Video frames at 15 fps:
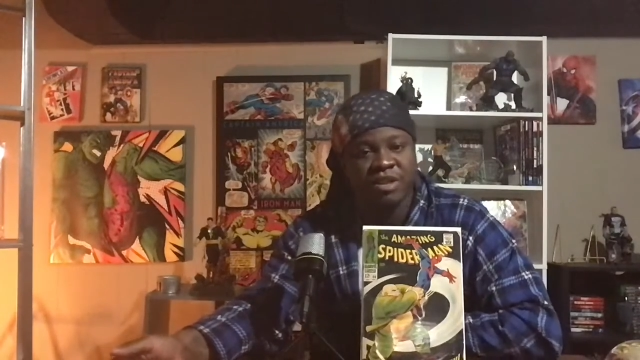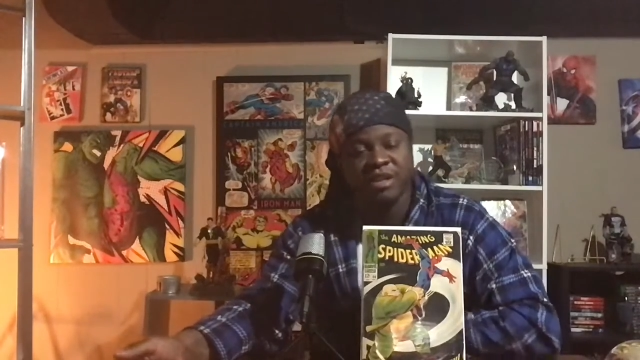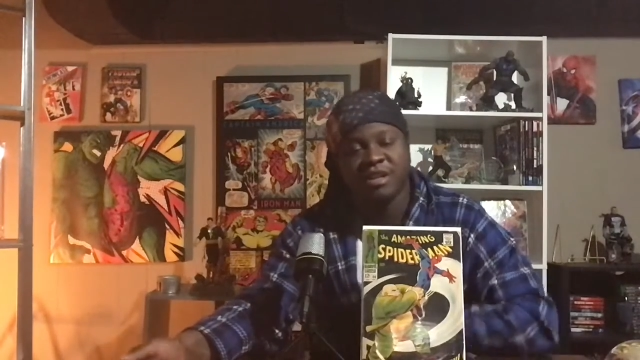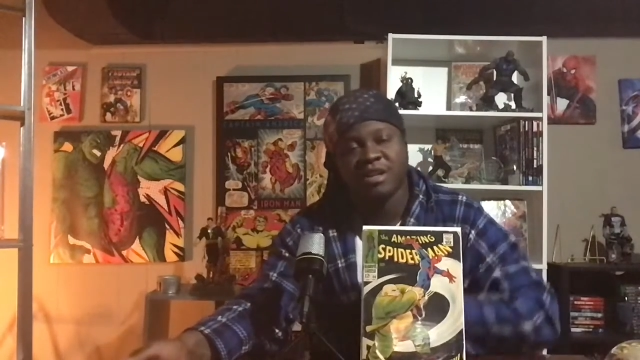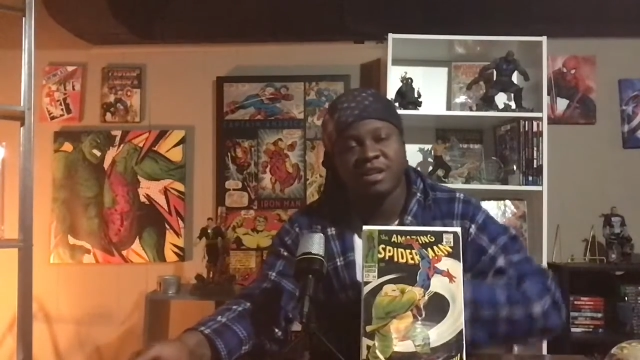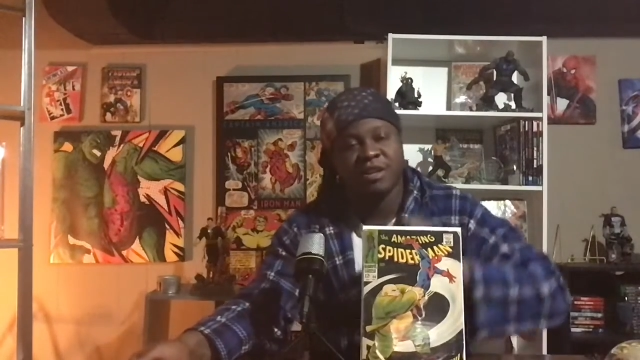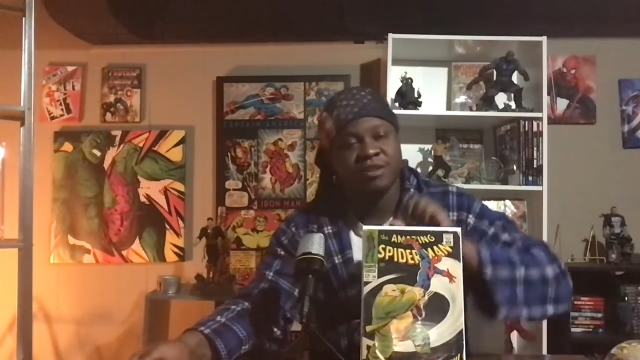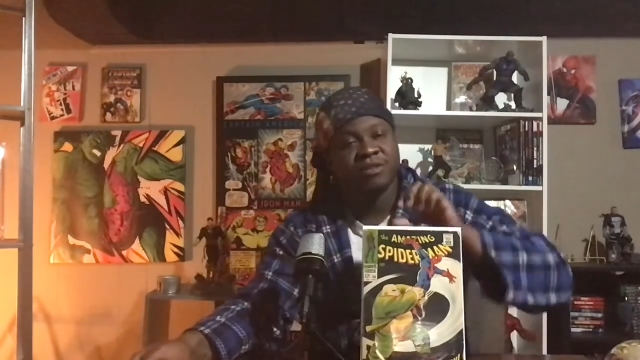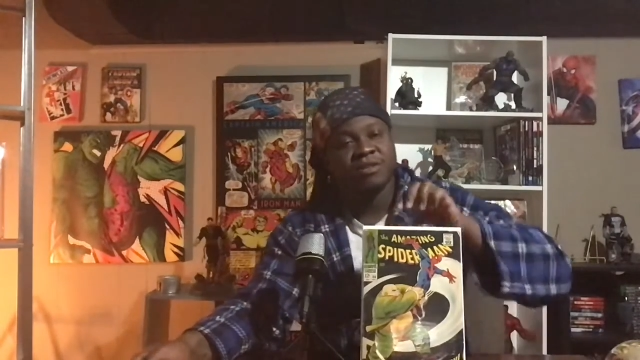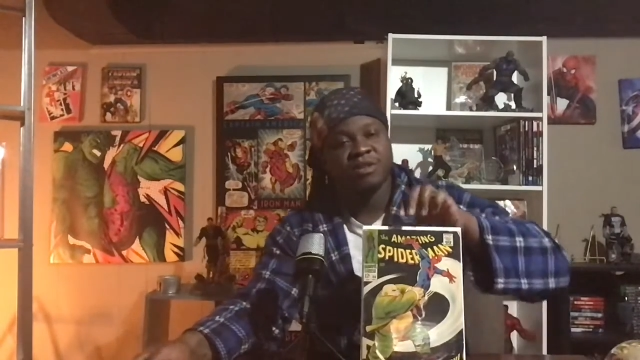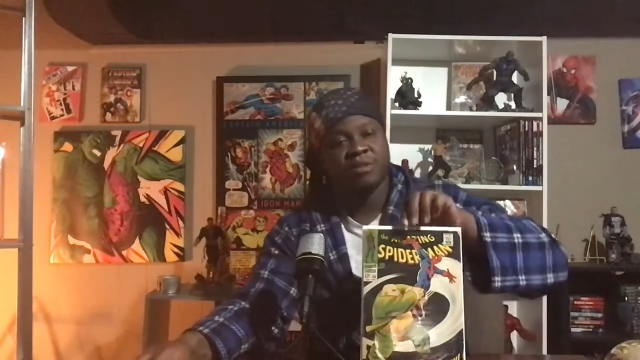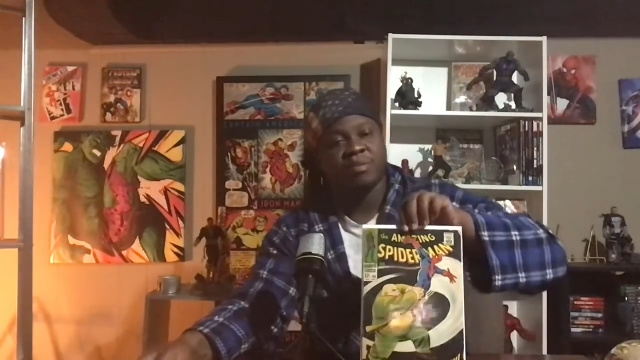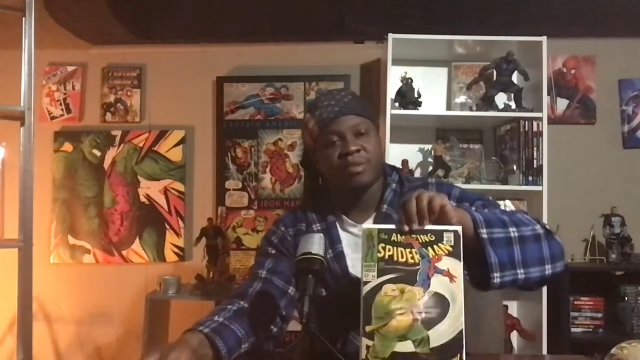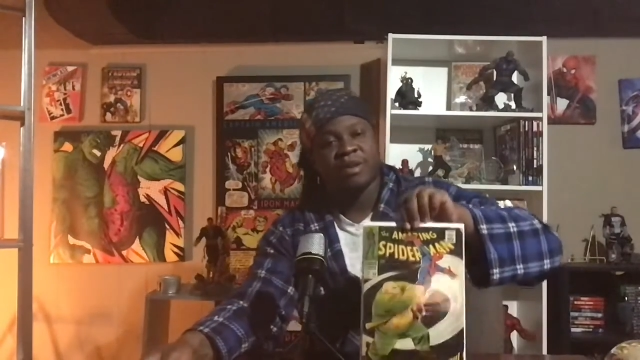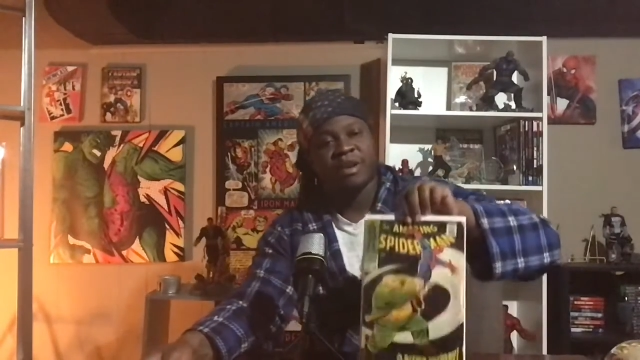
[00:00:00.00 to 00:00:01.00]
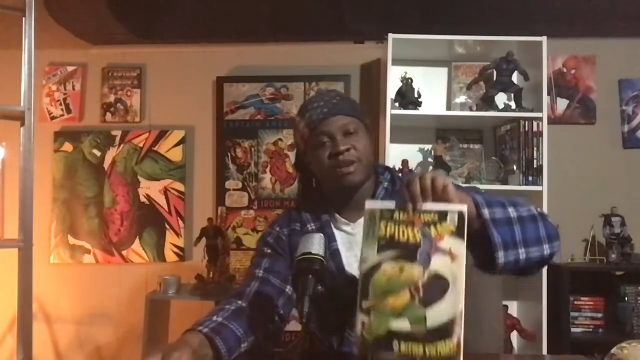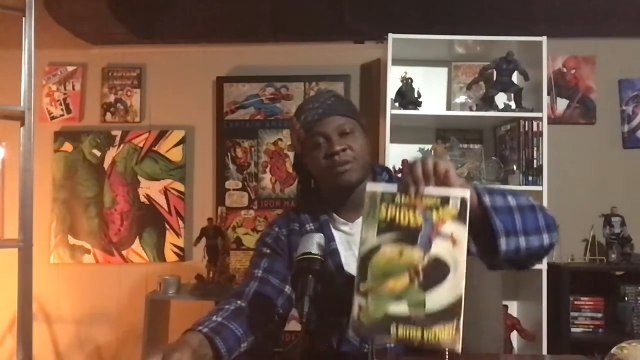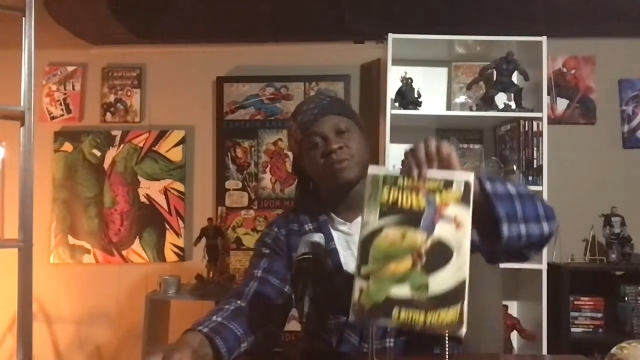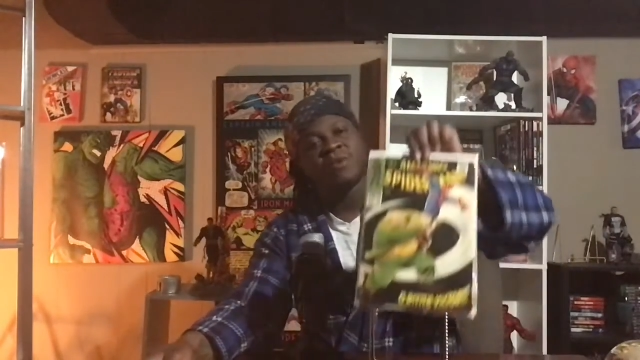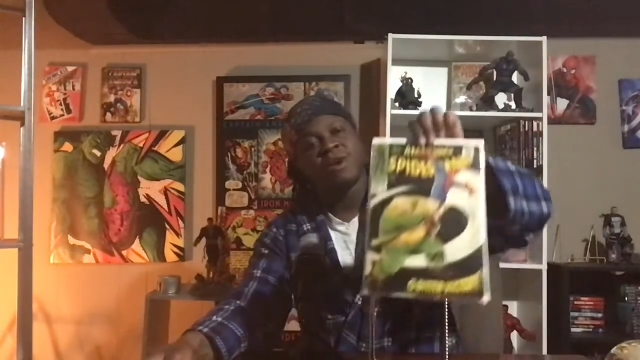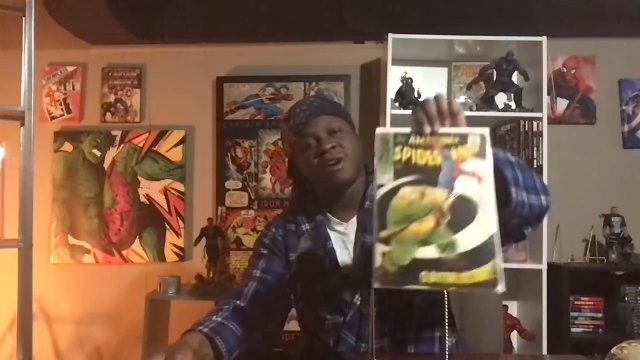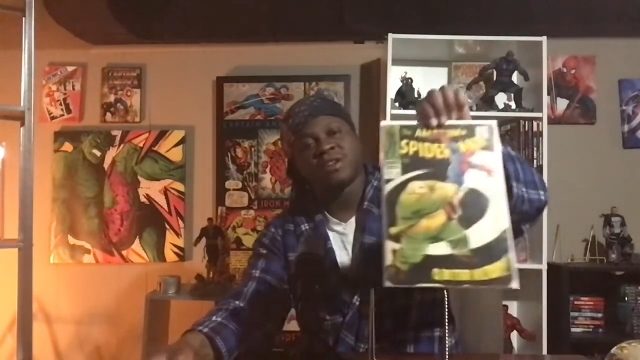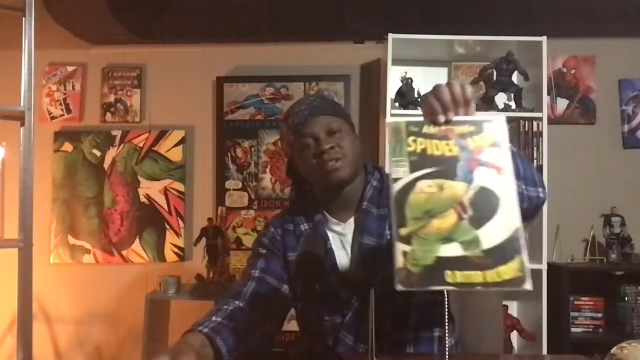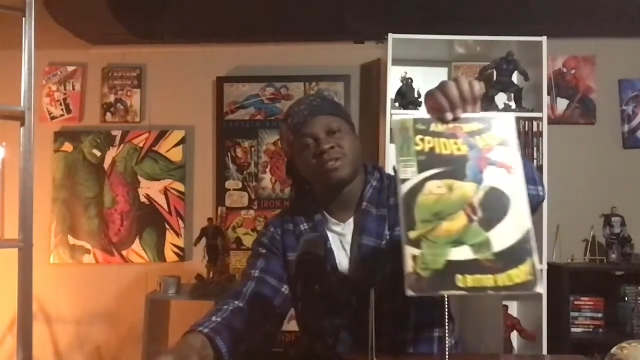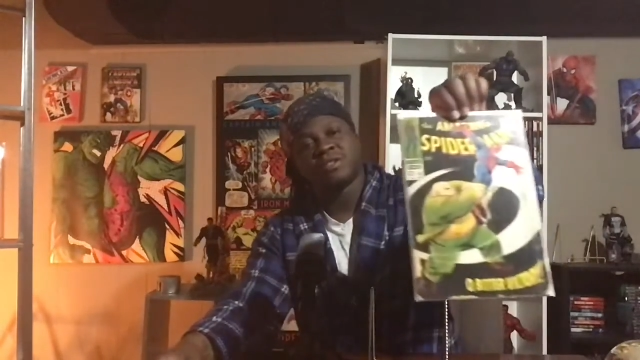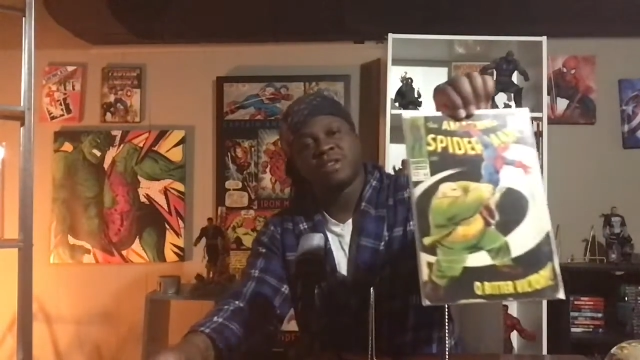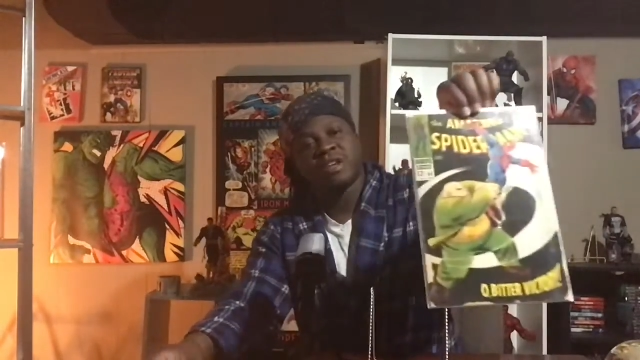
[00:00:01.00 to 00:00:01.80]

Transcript: ego is the Brainwasher.